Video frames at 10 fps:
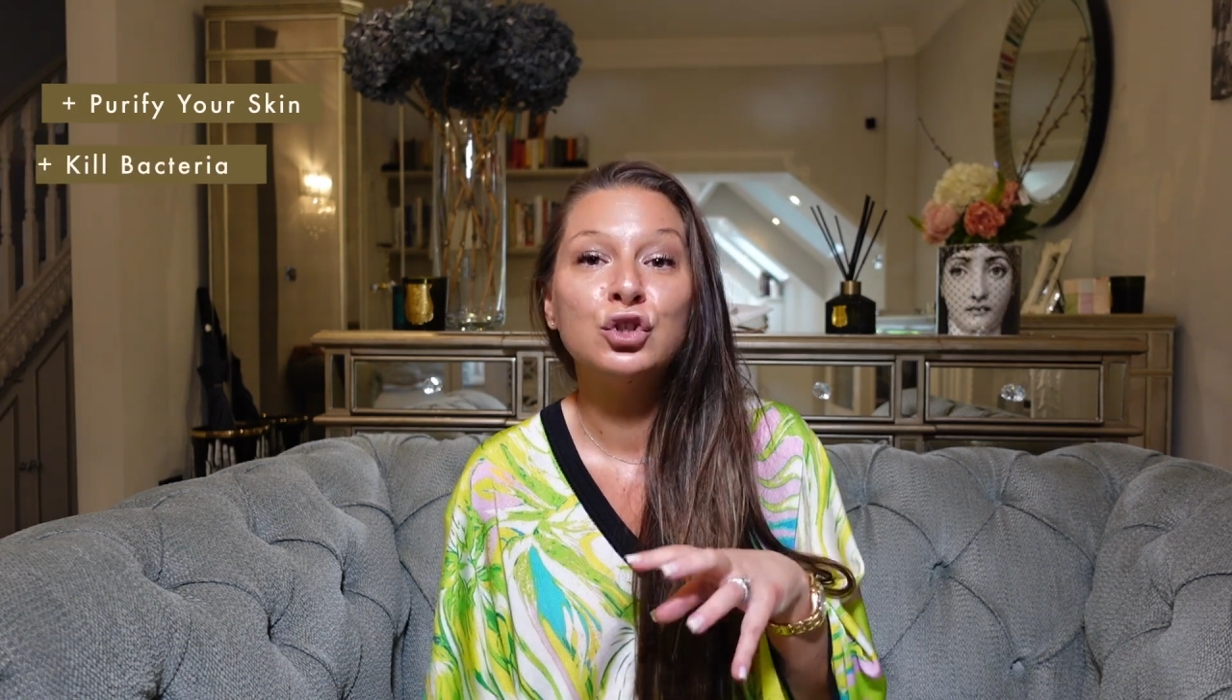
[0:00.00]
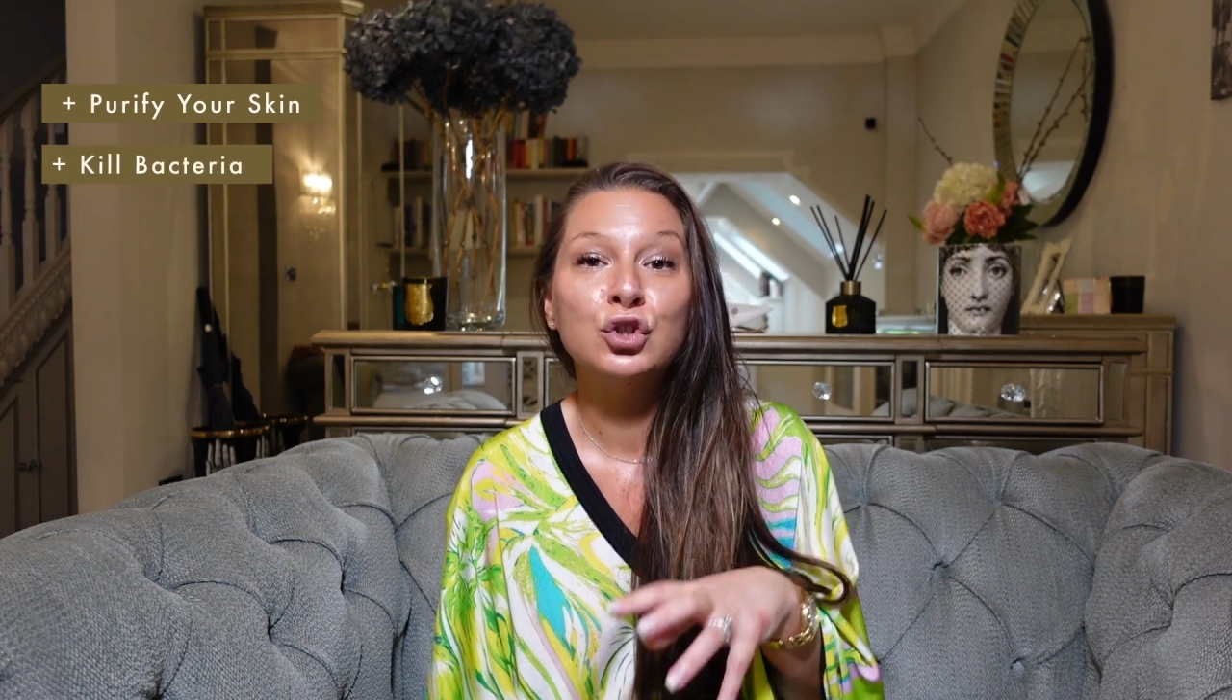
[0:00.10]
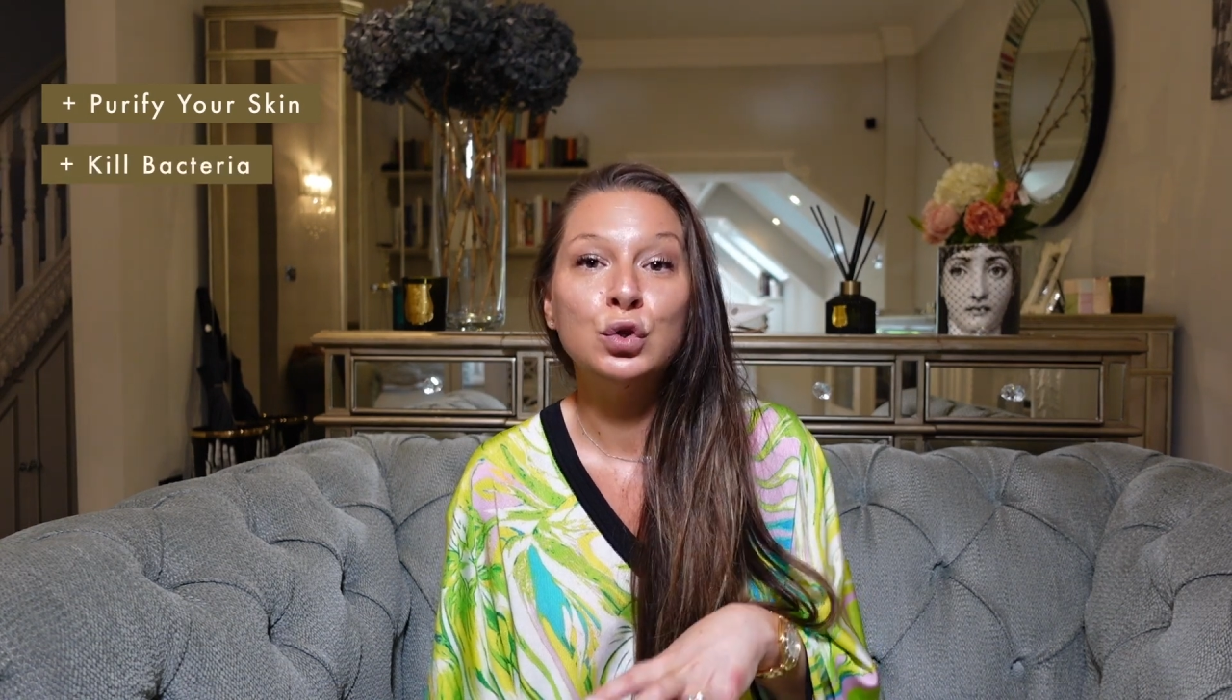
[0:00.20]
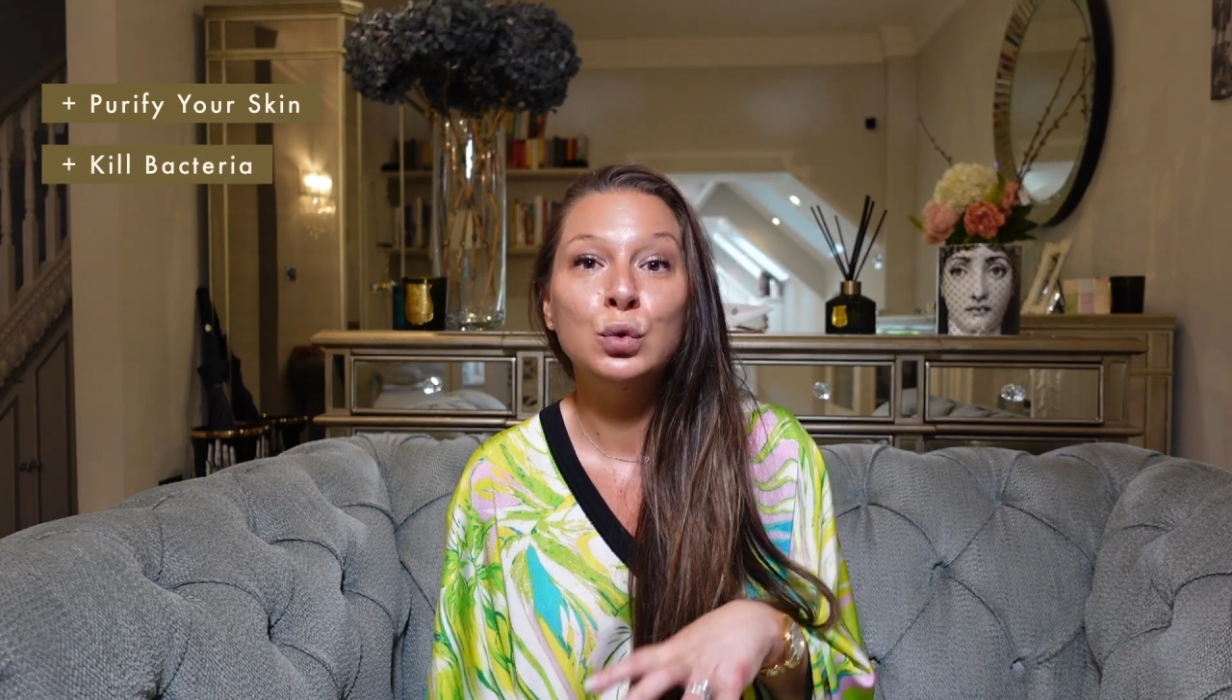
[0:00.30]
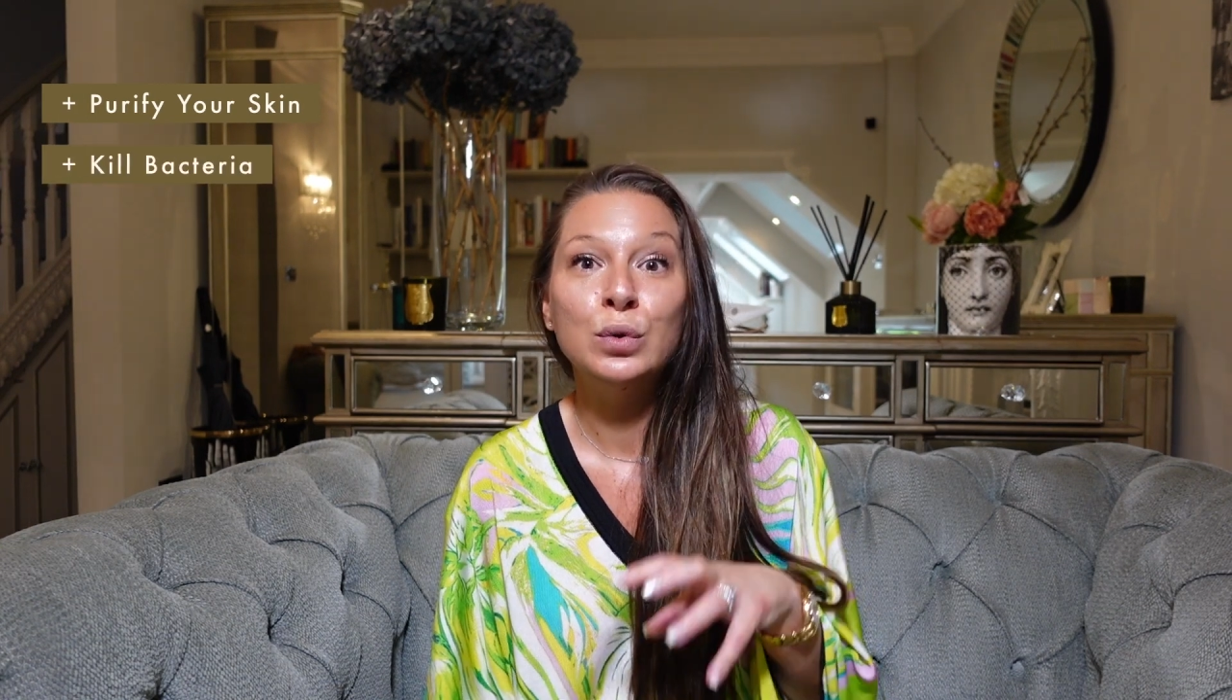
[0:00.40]

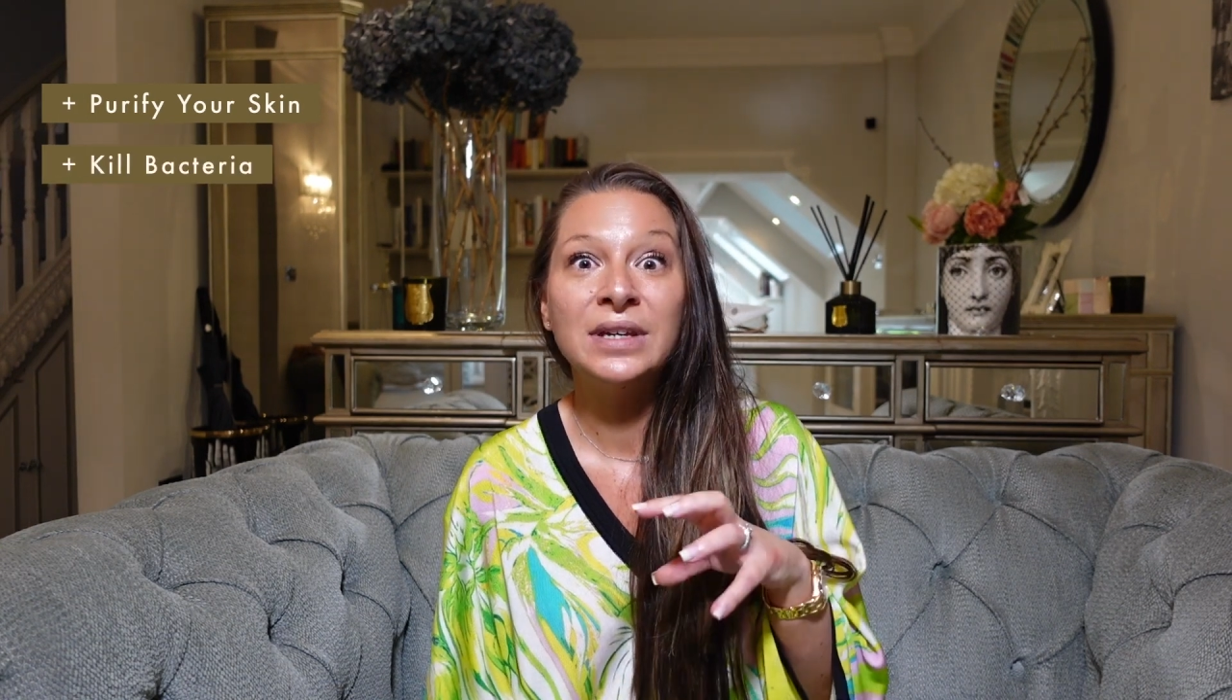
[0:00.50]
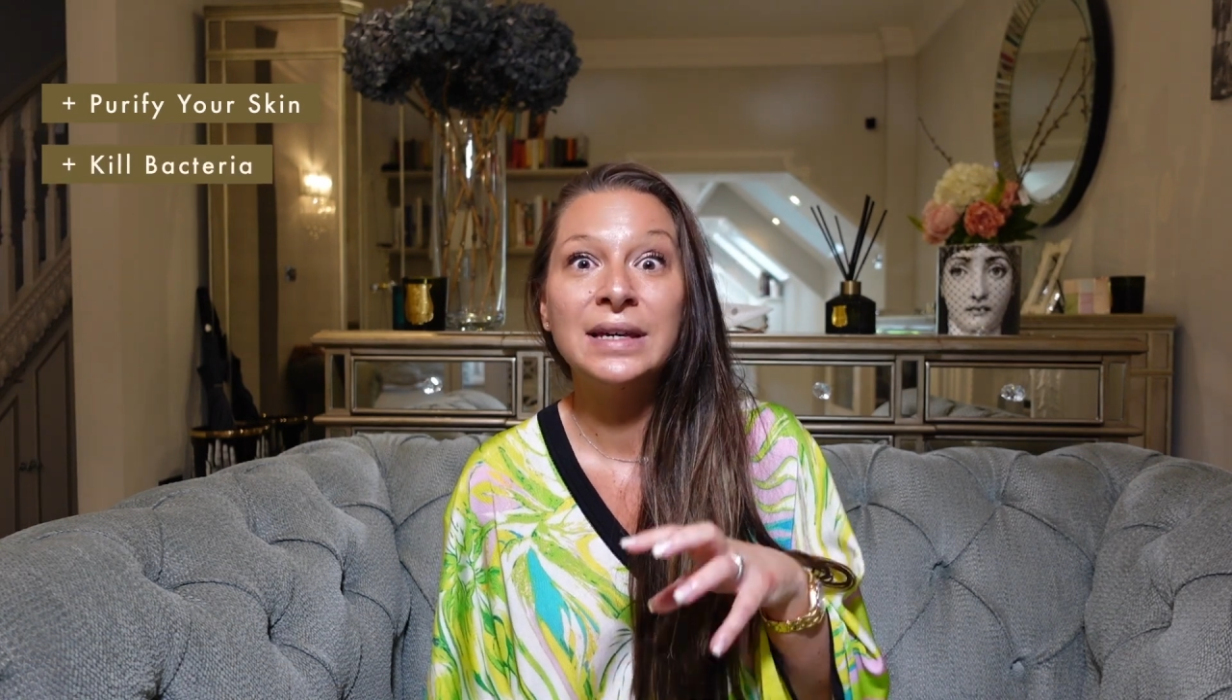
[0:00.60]
to